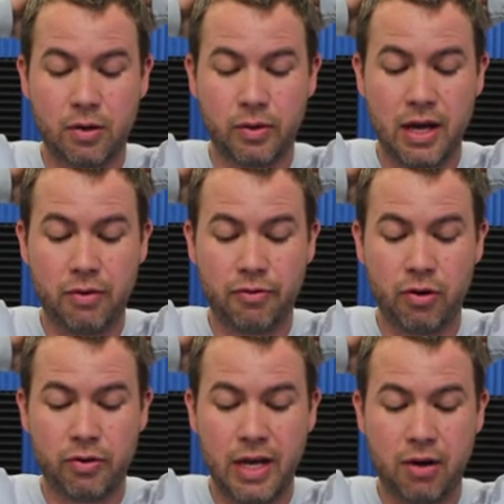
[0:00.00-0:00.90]
Will that
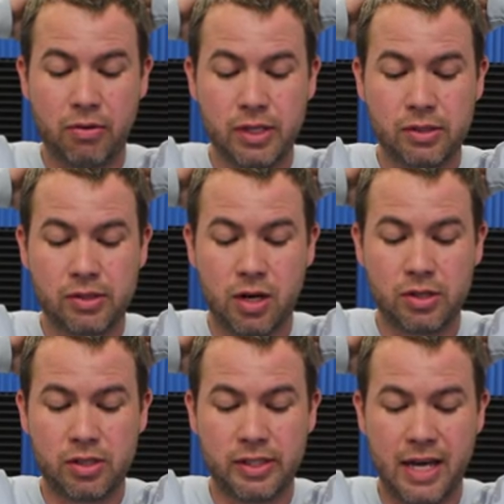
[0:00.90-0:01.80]
Inferno Tower reach those
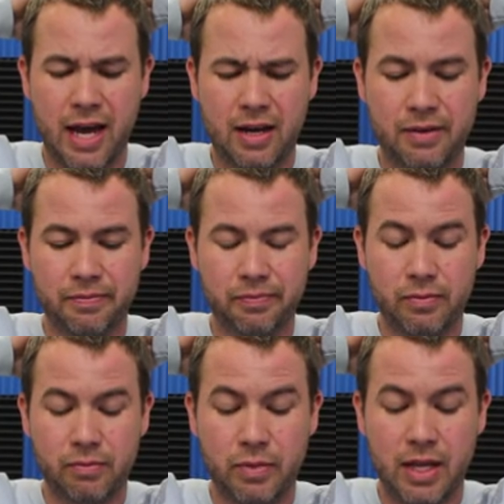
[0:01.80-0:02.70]
archers? Yeah.
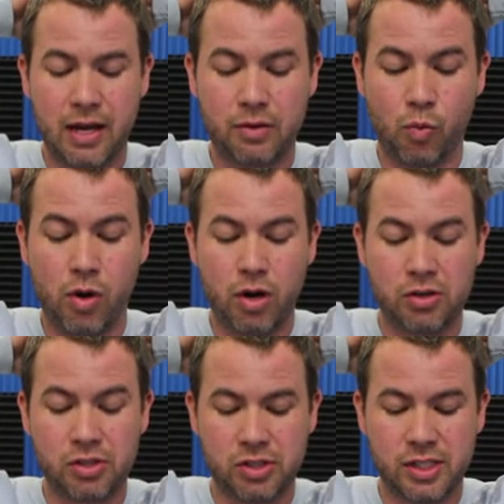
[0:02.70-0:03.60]
But that one
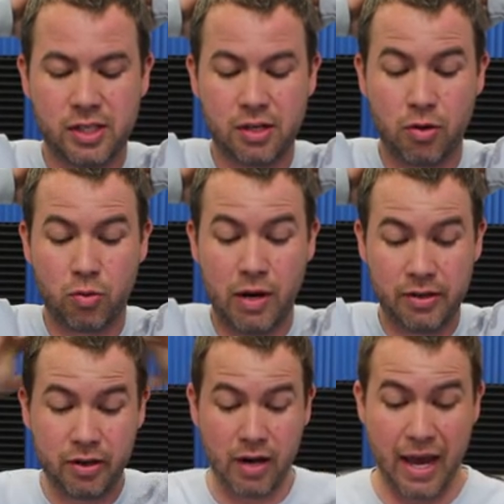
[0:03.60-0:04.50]
archer's just gonna go
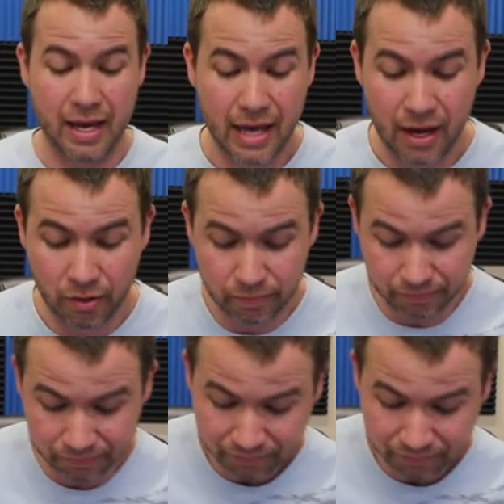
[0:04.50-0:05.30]
around there and hang out.